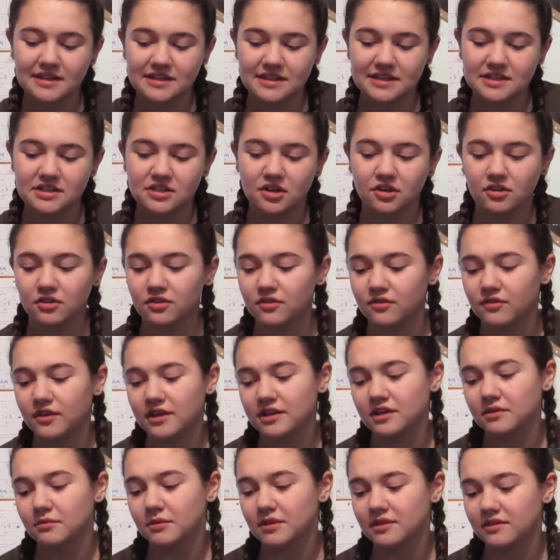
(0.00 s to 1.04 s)
Detox
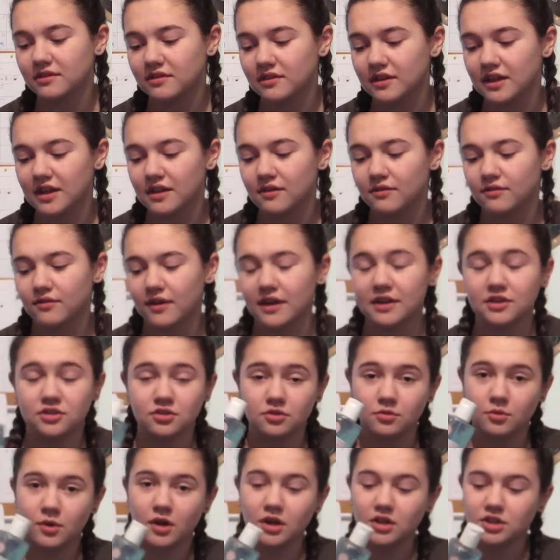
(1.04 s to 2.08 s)
Vitamin C
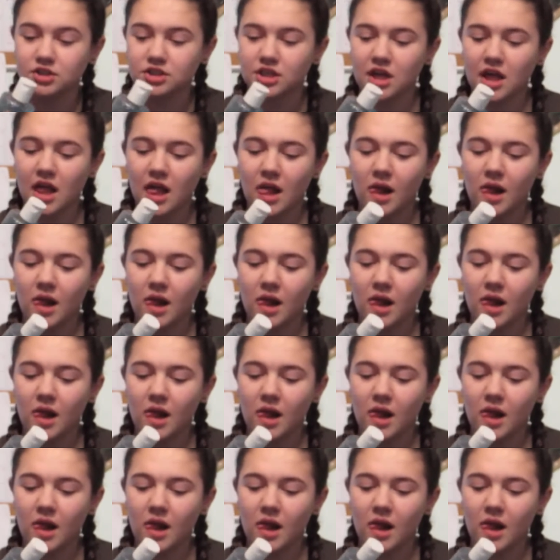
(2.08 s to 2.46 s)
Facial Wash.